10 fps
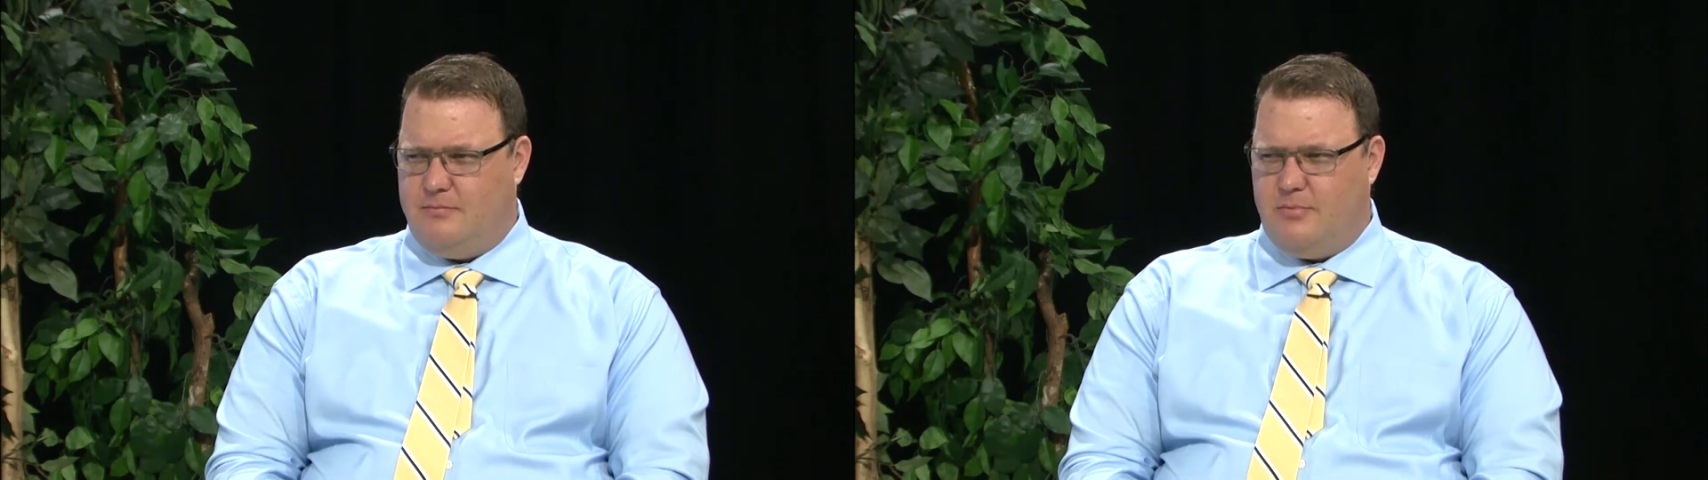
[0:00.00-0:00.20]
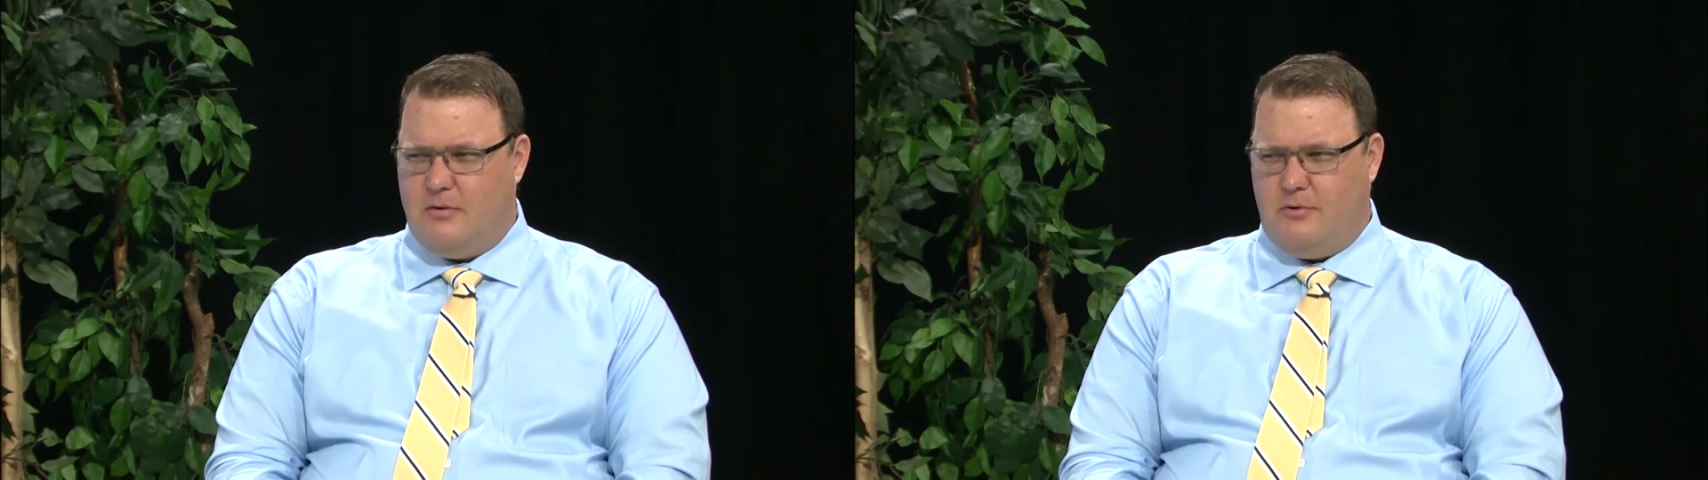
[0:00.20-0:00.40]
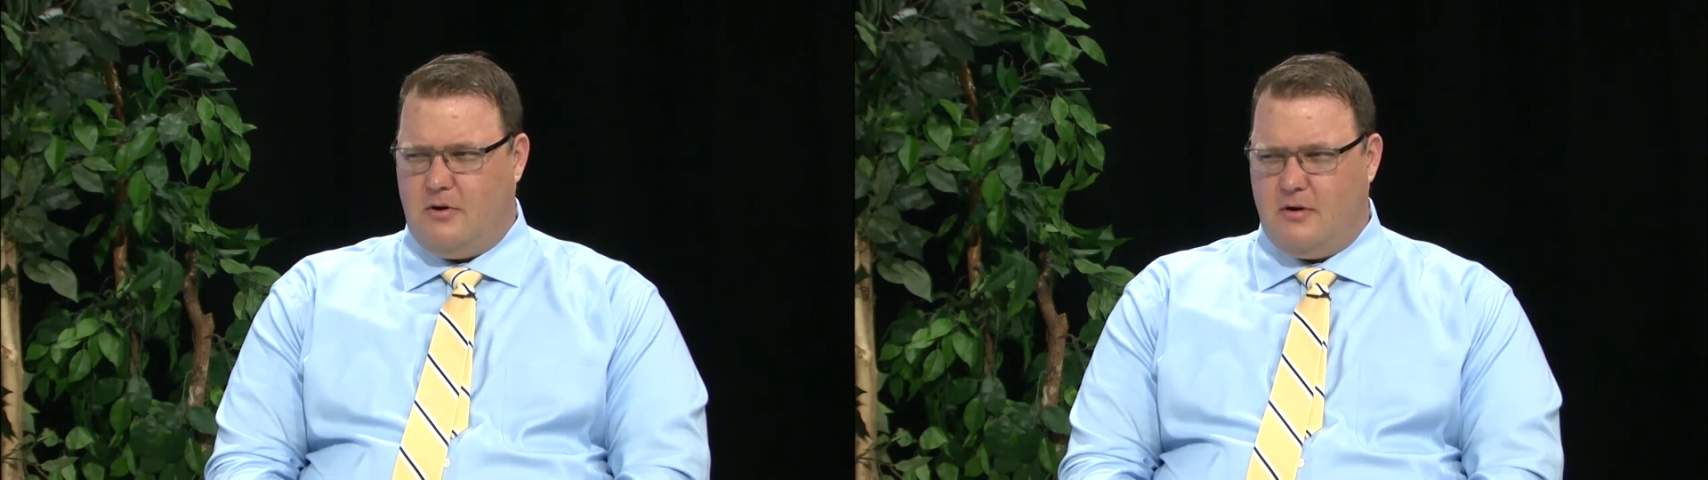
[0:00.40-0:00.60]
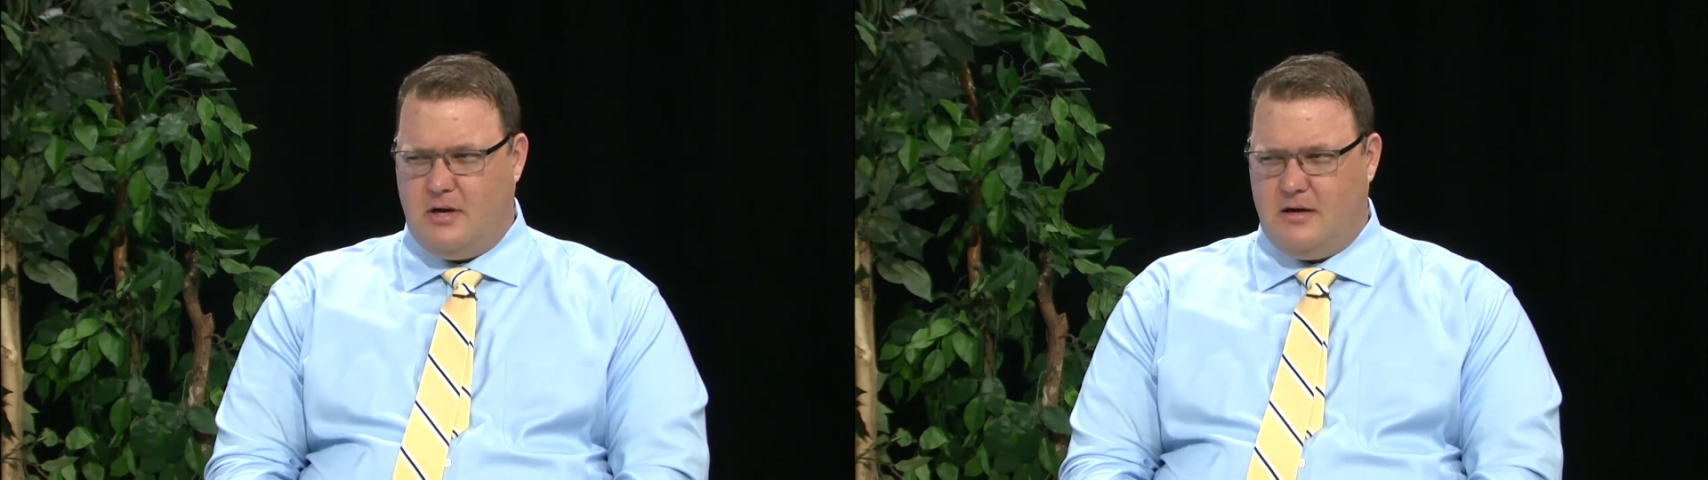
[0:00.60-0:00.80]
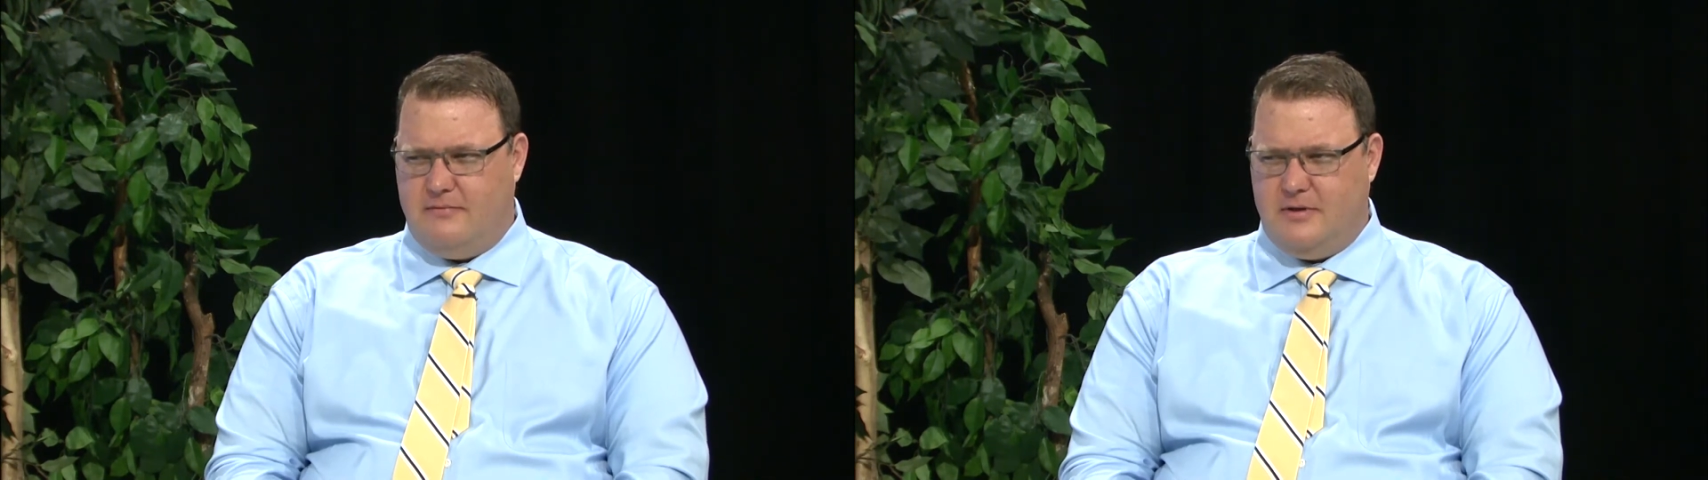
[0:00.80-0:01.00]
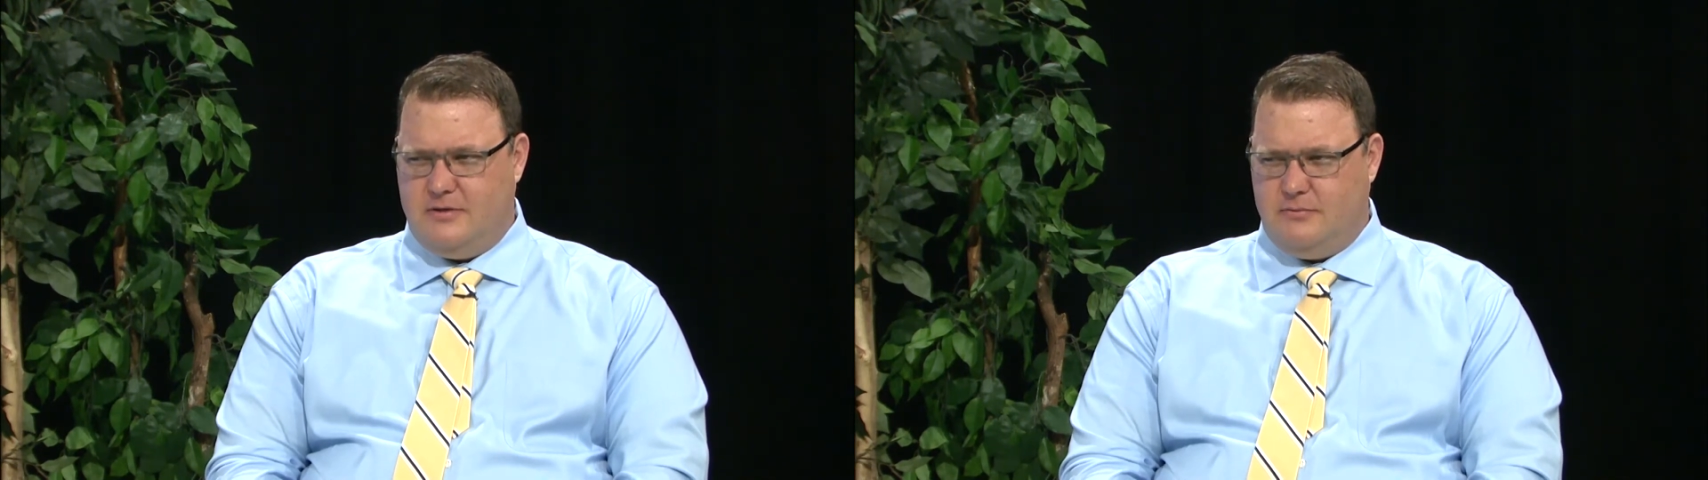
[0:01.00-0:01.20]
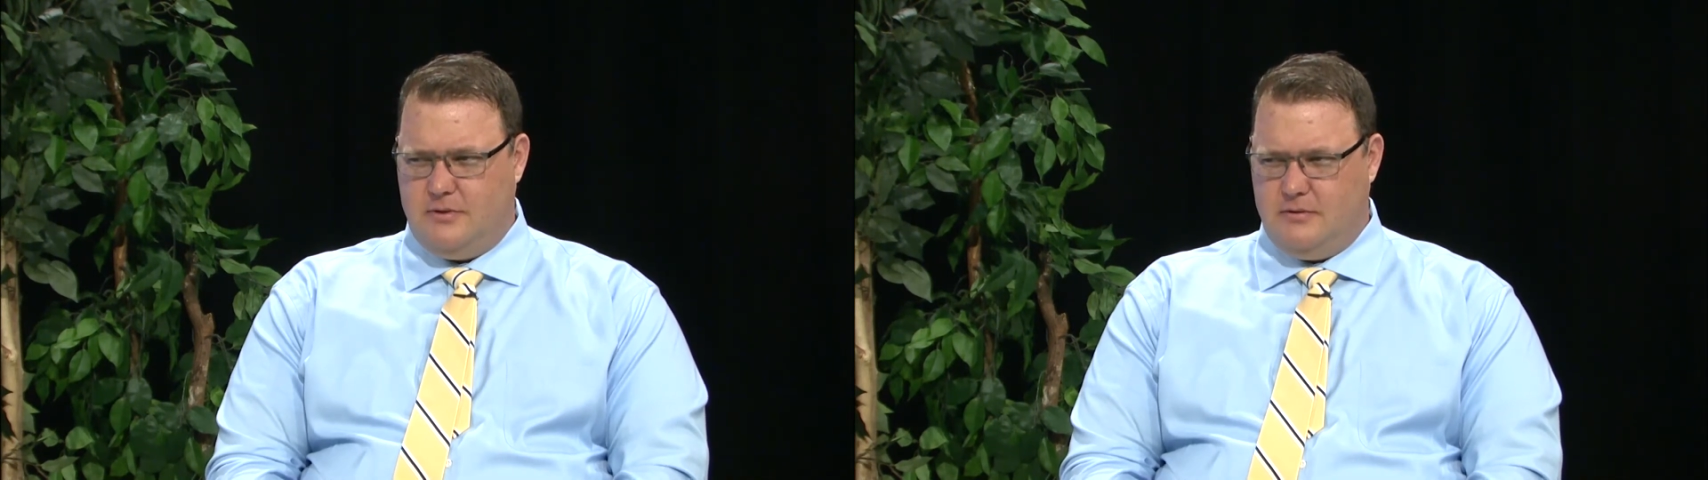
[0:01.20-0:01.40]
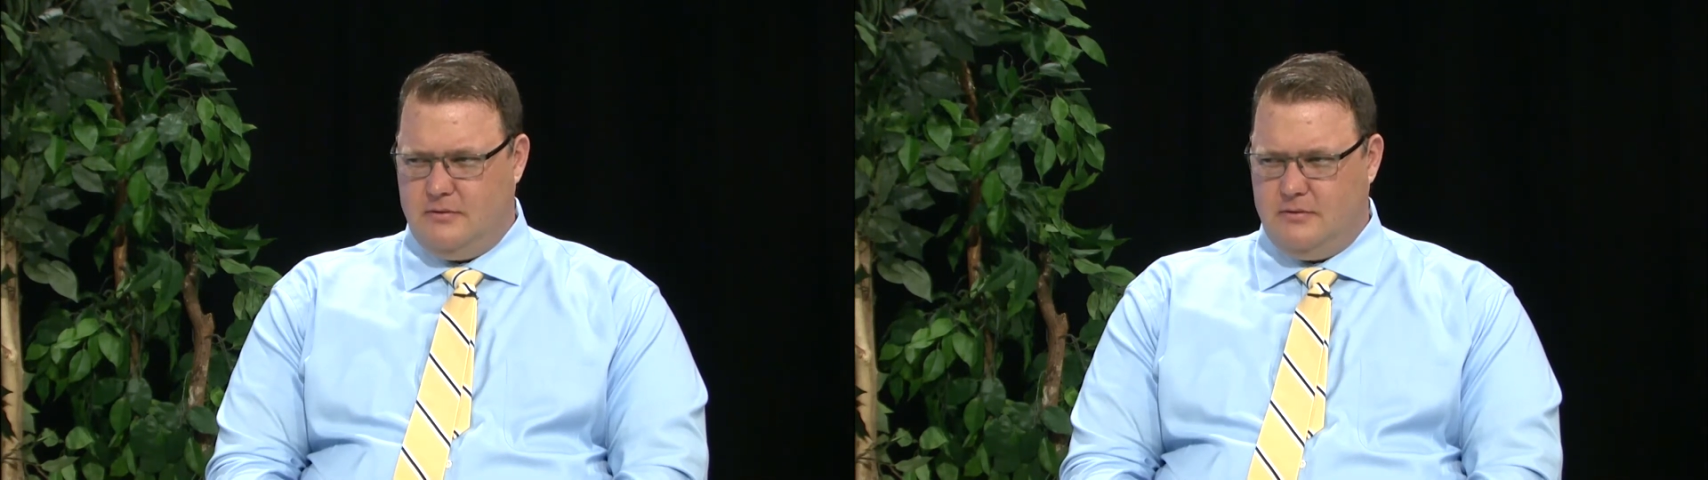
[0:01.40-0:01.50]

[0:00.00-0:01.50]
Purple Heart out of this one.